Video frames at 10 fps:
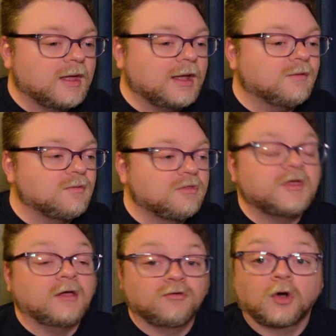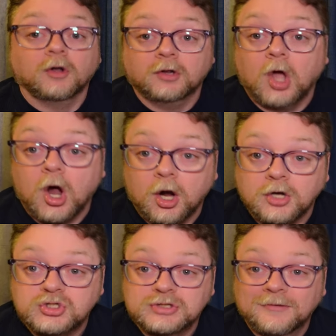things are
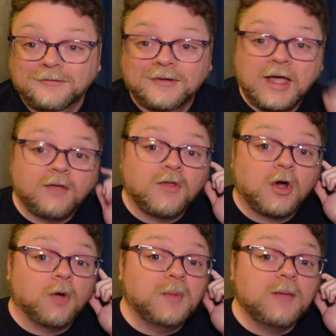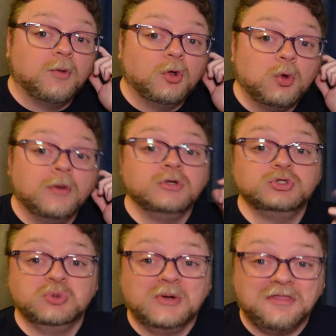large, and there are people who
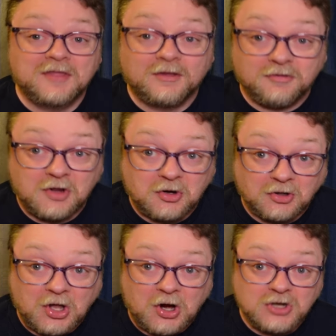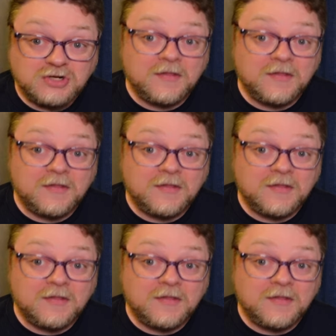enjoy things that are large,